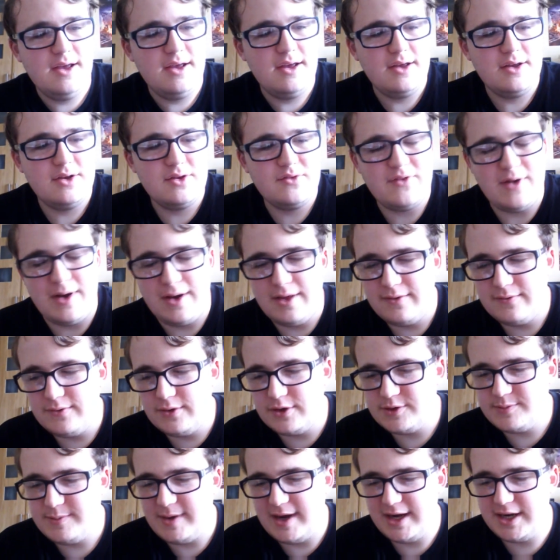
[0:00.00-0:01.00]
Power of the Force
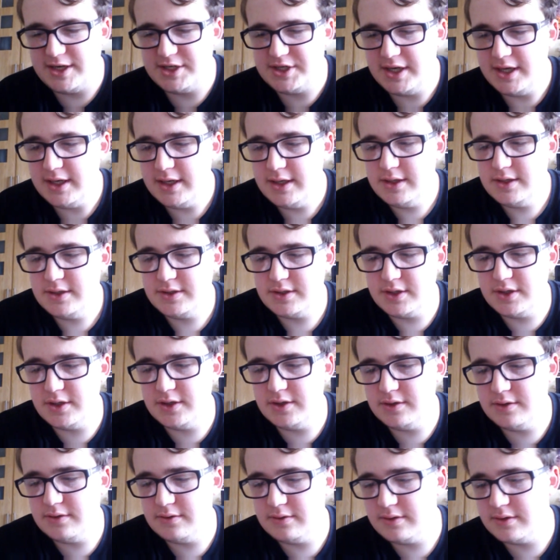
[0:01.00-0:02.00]
packaging.
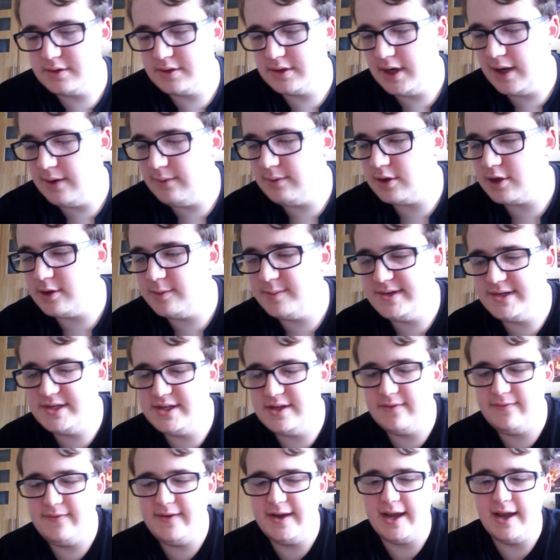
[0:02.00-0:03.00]
So now we'll come into the
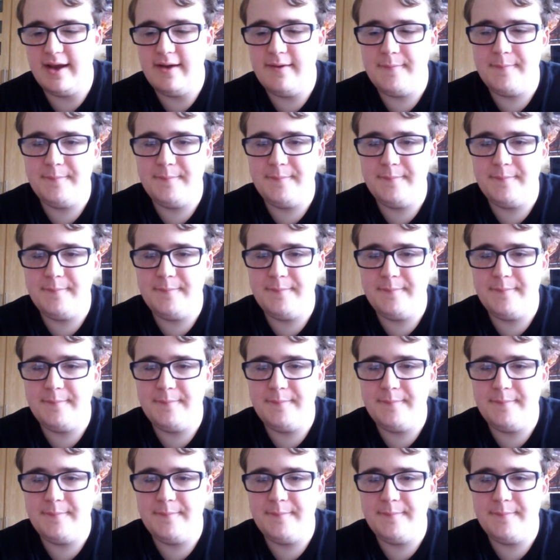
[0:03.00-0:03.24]
figure.